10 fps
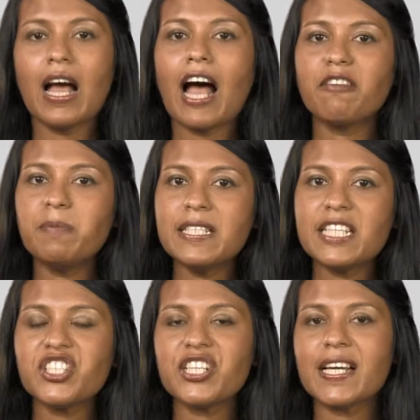I've been
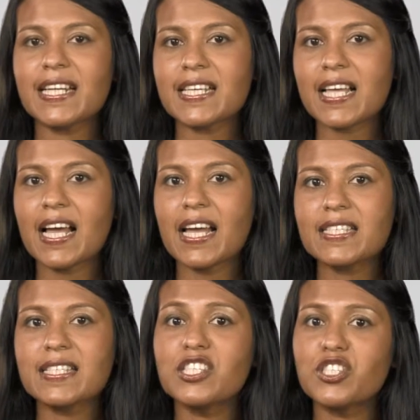teaching at
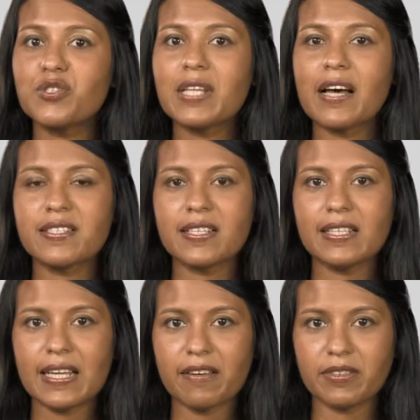SIS since
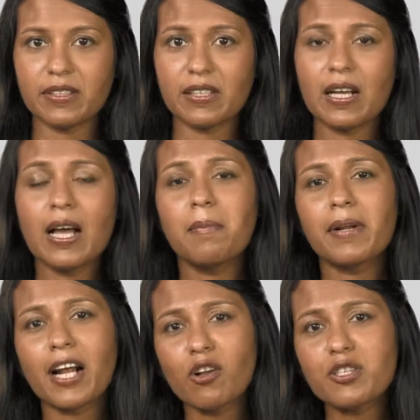2011, but
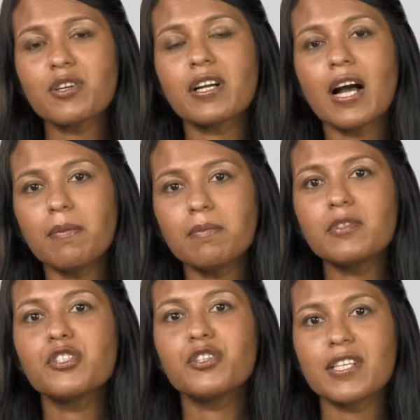I also come
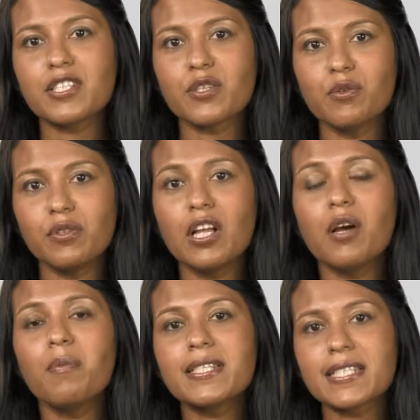to this school
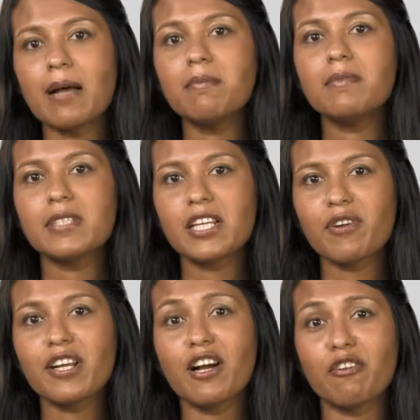with some
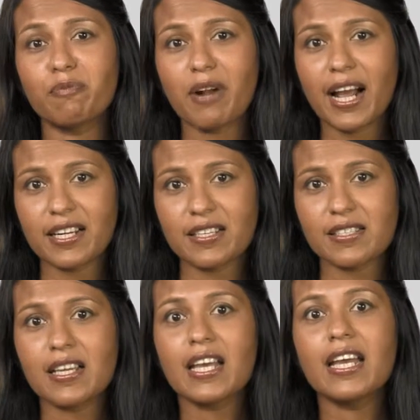degree of
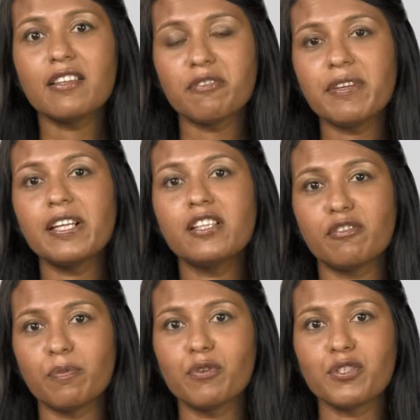practice in the field
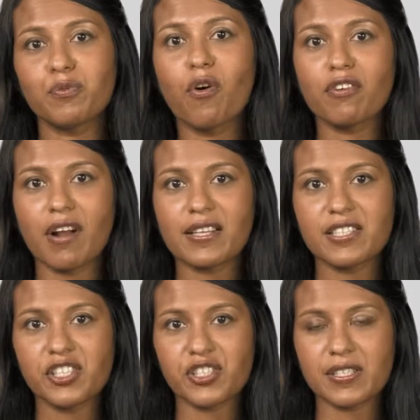of post-war
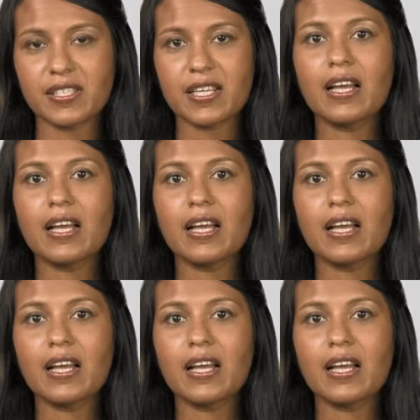transitions.